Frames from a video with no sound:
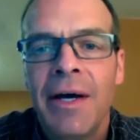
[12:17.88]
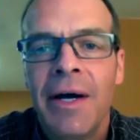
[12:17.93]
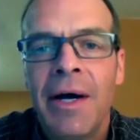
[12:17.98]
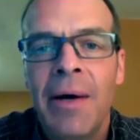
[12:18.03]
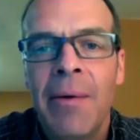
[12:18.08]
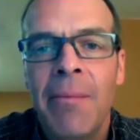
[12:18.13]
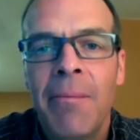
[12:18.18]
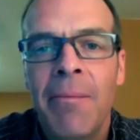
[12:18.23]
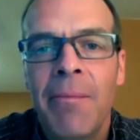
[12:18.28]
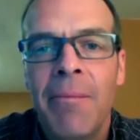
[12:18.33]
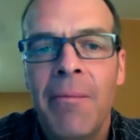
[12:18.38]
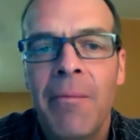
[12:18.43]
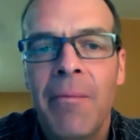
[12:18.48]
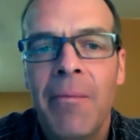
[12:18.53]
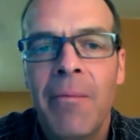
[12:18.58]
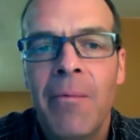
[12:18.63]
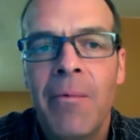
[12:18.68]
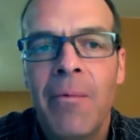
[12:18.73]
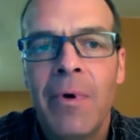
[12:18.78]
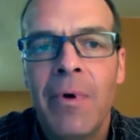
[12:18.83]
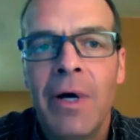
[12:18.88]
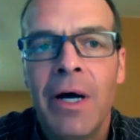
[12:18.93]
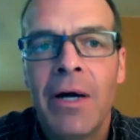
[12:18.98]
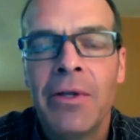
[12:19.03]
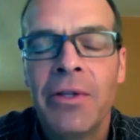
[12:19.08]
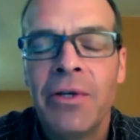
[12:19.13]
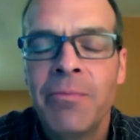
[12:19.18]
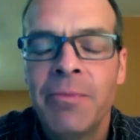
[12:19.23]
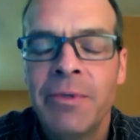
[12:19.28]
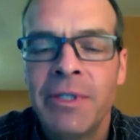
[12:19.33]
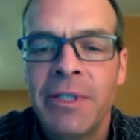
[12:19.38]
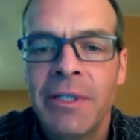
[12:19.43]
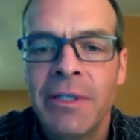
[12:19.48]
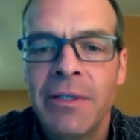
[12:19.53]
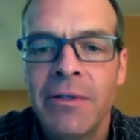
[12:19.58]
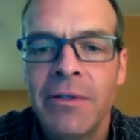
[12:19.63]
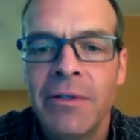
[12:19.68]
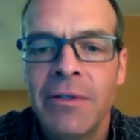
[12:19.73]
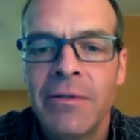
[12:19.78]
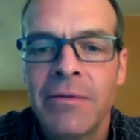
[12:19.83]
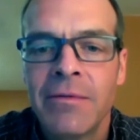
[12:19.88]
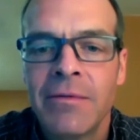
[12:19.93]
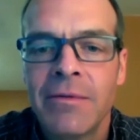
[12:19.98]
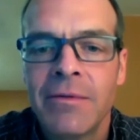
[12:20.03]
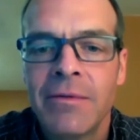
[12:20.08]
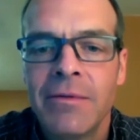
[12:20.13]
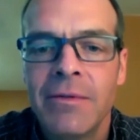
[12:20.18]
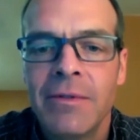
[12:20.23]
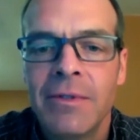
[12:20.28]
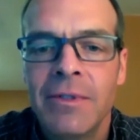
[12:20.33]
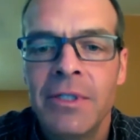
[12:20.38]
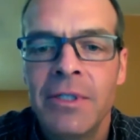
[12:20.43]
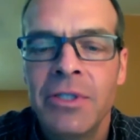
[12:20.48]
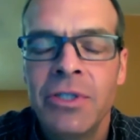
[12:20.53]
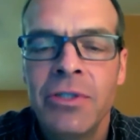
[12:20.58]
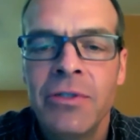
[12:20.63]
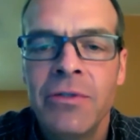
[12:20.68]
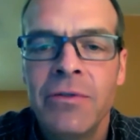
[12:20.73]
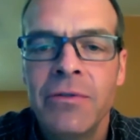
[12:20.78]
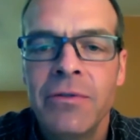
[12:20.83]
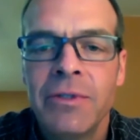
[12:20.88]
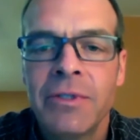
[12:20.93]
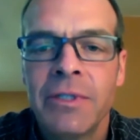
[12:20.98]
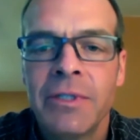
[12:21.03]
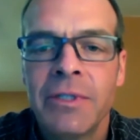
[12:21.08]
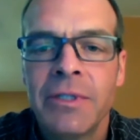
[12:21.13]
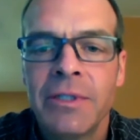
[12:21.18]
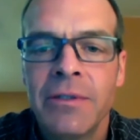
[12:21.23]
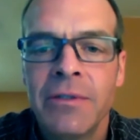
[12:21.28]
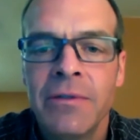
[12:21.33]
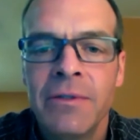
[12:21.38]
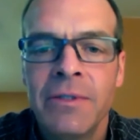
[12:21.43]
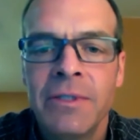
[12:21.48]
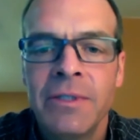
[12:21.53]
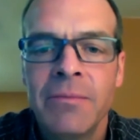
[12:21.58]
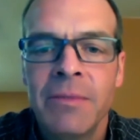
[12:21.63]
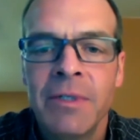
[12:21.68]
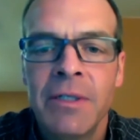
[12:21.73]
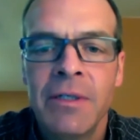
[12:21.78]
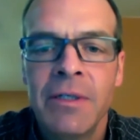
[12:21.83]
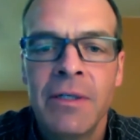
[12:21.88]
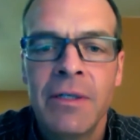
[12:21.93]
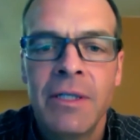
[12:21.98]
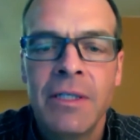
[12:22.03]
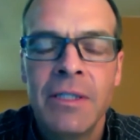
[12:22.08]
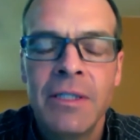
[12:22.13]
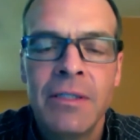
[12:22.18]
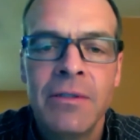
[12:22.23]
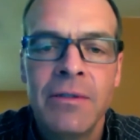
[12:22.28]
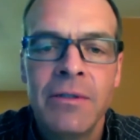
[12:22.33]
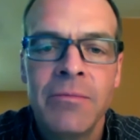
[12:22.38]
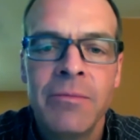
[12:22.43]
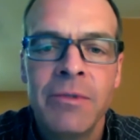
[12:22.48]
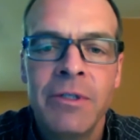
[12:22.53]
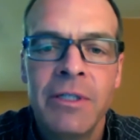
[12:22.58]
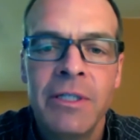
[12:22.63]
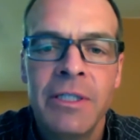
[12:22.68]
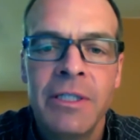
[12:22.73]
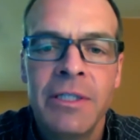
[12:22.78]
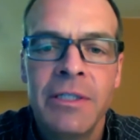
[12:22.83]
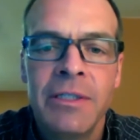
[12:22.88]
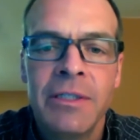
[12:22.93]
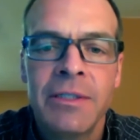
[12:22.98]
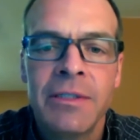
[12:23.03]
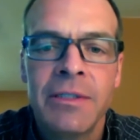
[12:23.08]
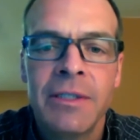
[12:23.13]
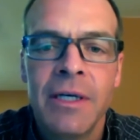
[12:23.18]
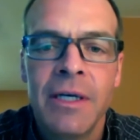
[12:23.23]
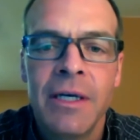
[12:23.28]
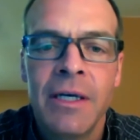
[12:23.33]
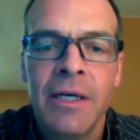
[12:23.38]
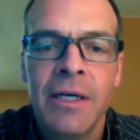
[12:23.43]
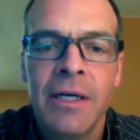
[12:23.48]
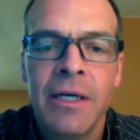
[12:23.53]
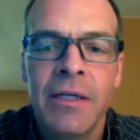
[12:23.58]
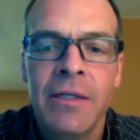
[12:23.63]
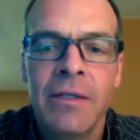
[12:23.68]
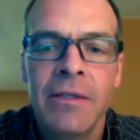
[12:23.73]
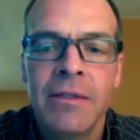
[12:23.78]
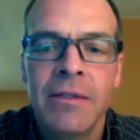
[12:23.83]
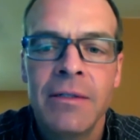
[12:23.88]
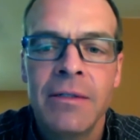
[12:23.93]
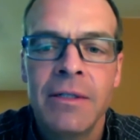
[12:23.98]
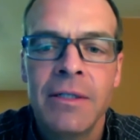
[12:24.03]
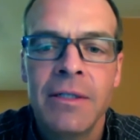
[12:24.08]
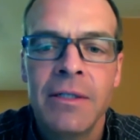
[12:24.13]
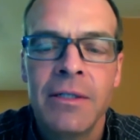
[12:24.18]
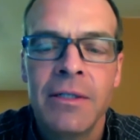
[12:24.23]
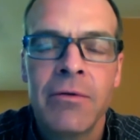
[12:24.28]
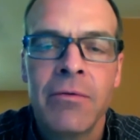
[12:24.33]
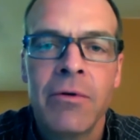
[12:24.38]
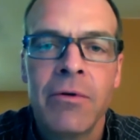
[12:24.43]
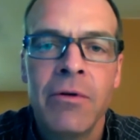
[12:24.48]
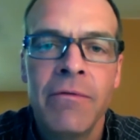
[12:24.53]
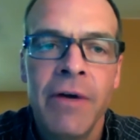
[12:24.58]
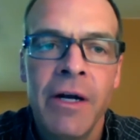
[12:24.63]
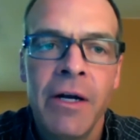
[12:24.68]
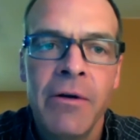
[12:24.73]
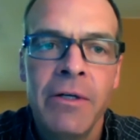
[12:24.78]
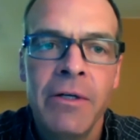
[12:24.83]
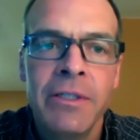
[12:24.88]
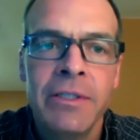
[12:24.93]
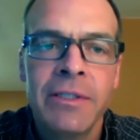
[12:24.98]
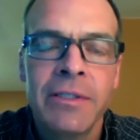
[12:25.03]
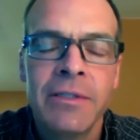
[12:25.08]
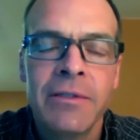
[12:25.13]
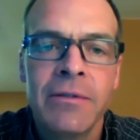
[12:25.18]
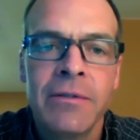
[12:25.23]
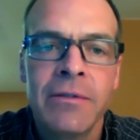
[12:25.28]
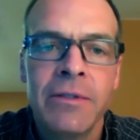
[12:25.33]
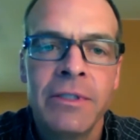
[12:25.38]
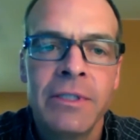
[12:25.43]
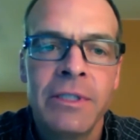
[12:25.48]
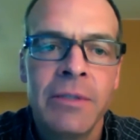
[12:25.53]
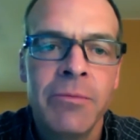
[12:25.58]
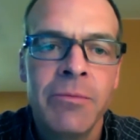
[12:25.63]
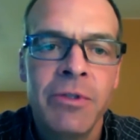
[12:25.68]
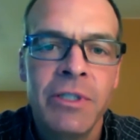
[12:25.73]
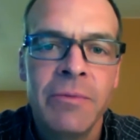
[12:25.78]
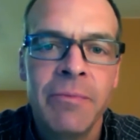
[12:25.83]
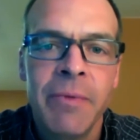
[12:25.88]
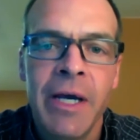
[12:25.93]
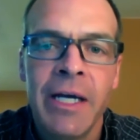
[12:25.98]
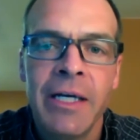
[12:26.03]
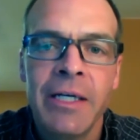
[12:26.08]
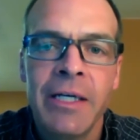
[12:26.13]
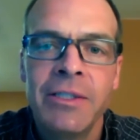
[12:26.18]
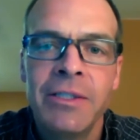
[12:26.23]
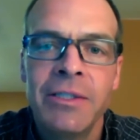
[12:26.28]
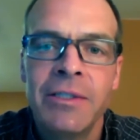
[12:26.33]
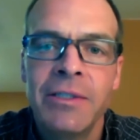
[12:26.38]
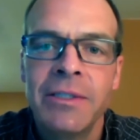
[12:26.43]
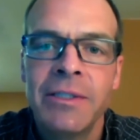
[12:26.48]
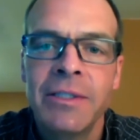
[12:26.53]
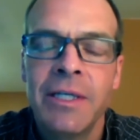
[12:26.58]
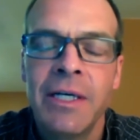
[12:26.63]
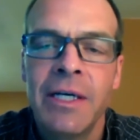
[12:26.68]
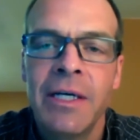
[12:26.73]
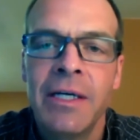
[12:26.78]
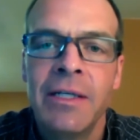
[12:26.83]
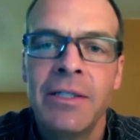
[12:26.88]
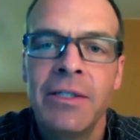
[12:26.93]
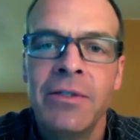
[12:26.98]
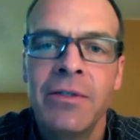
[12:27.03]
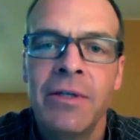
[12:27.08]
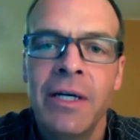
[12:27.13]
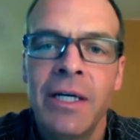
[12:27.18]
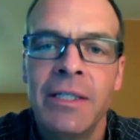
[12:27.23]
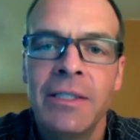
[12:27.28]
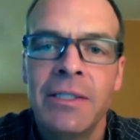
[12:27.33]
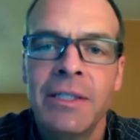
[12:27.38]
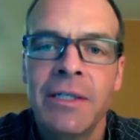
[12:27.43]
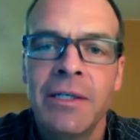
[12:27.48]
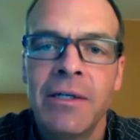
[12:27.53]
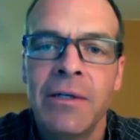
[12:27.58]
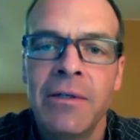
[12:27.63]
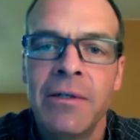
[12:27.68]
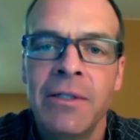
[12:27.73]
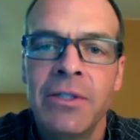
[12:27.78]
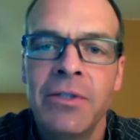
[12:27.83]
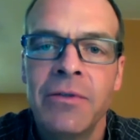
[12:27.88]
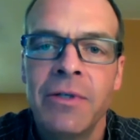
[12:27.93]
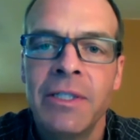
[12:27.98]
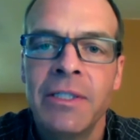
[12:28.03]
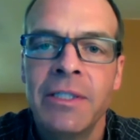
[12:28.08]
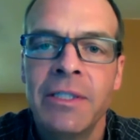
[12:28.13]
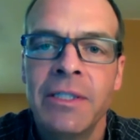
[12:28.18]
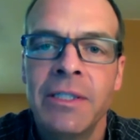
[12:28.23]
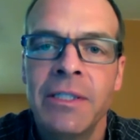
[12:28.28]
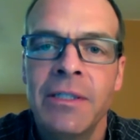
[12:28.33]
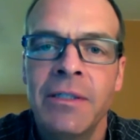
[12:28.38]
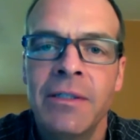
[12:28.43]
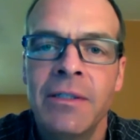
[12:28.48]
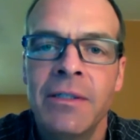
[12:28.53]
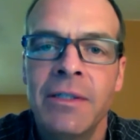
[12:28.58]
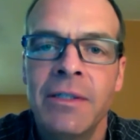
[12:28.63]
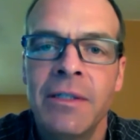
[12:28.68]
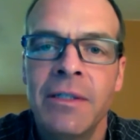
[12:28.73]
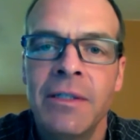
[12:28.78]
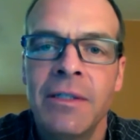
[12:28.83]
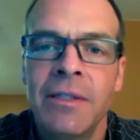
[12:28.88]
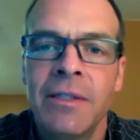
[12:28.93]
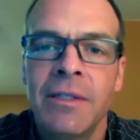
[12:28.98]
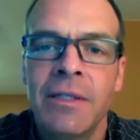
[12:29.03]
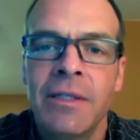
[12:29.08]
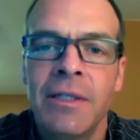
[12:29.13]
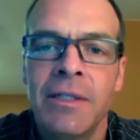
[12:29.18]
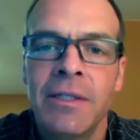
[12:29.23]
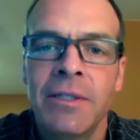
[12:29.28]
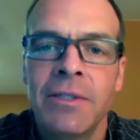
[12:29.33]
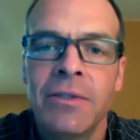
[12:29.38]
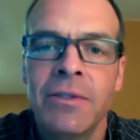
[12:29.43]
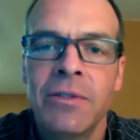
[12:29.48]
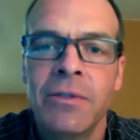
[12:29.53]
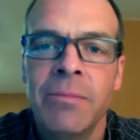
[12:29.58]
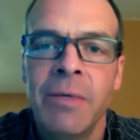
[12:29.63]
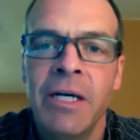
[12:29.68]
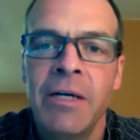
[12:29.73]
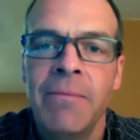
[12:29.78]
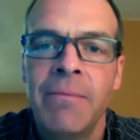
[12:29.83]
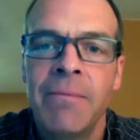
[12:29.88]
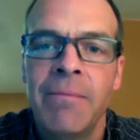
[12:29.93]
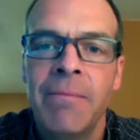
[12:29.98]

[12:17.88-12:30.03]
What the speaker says: Are there particular issues or concerns among Latino communities and the coronavirus or the stimulus packages that you guys are interested in and concerned about?